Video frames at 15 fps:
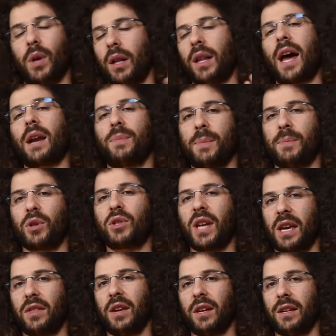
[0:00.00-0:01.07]
a lot of people
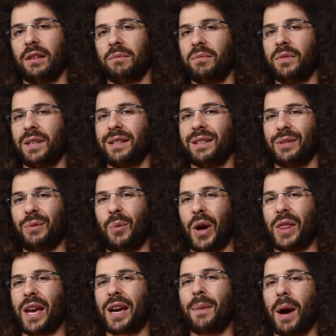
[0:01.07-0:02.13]
say that
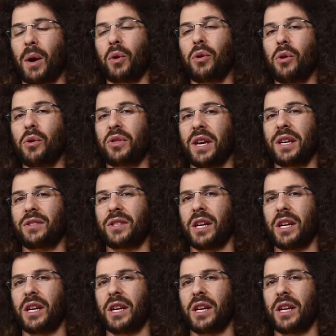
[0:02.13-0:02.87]
when they come out with new things